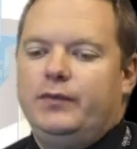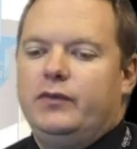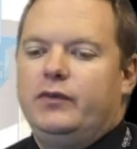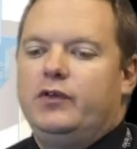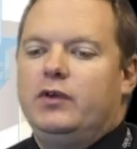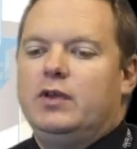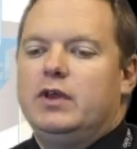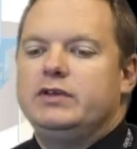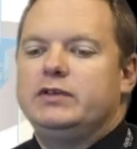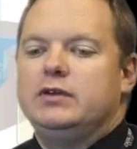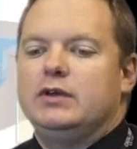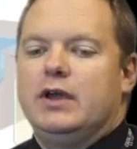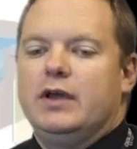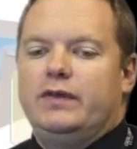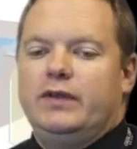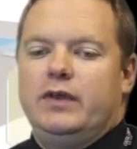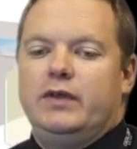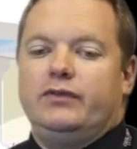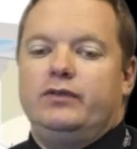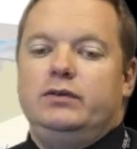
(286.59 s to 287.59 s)
So let's look
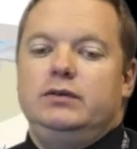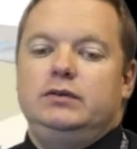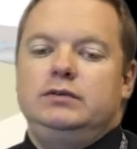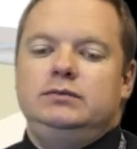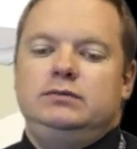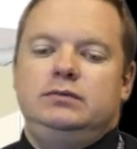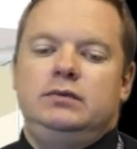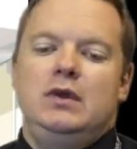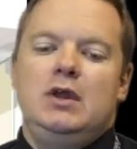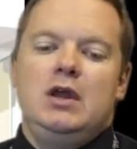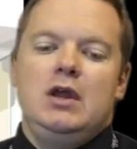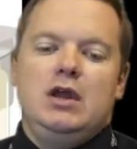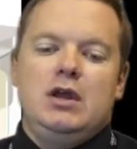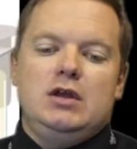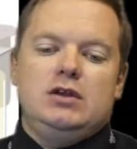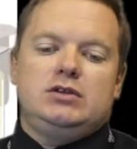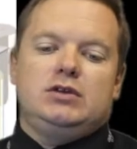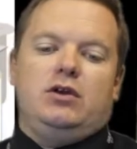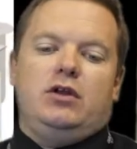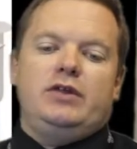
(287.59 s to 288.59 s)
at this.
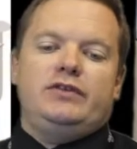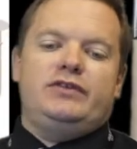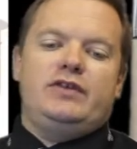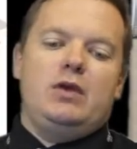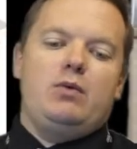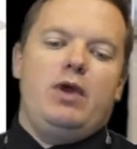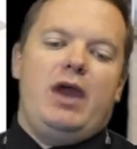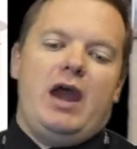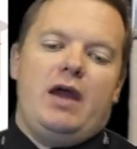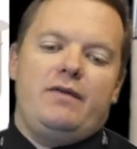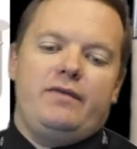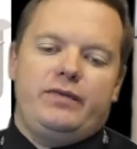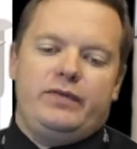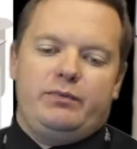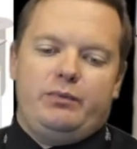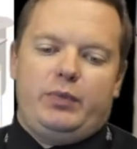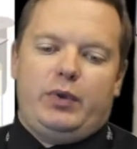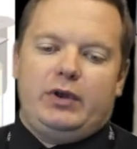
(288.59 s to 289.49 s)
So let's say we have